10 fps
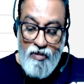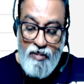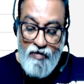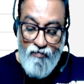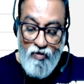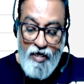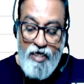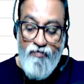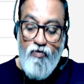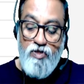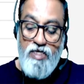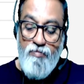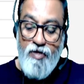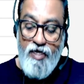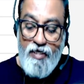Therefore, net force I
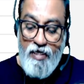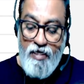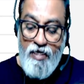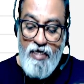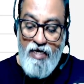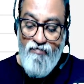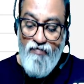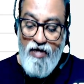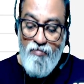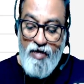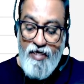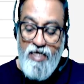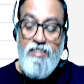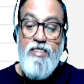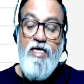am taking Fl
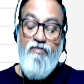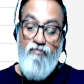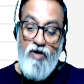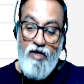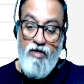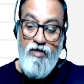minus Fr.